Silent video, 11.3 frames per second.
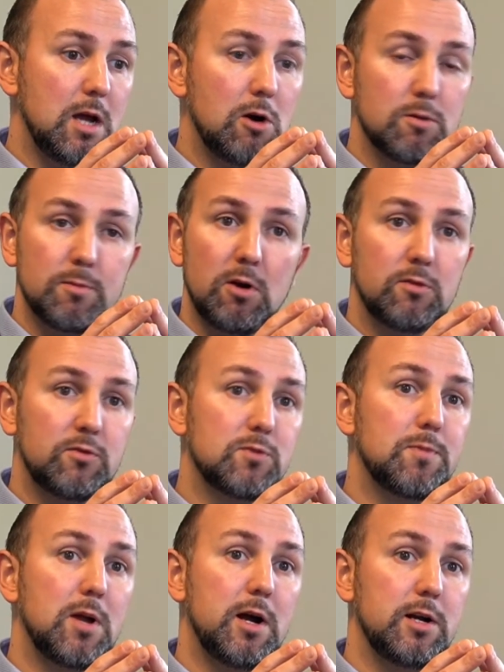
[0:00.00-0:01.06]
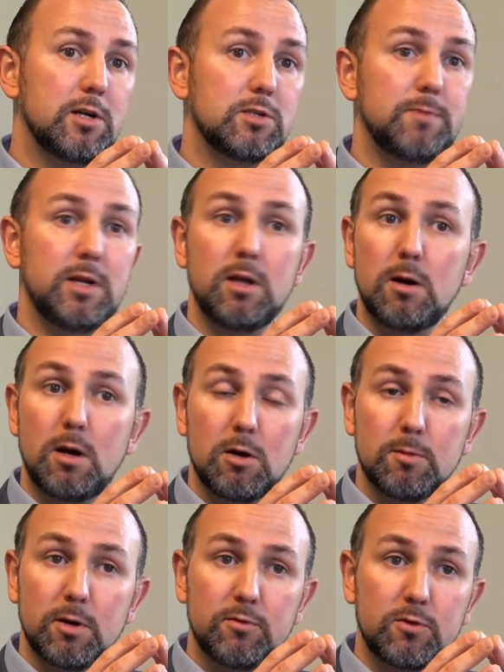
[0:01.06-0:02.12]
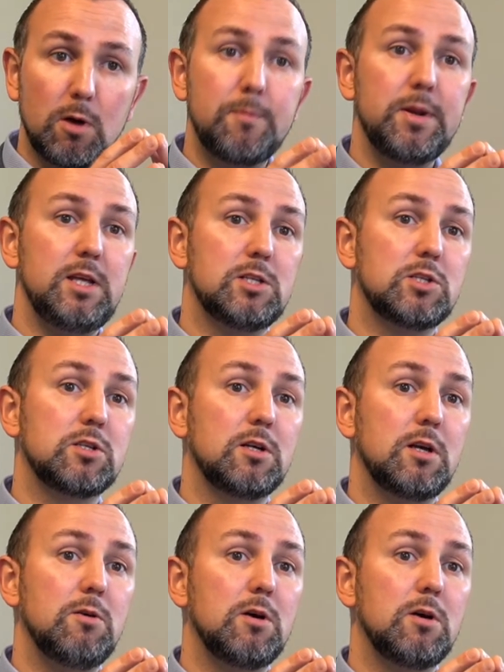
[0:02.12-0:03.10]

automotive suppliers, many automotive companies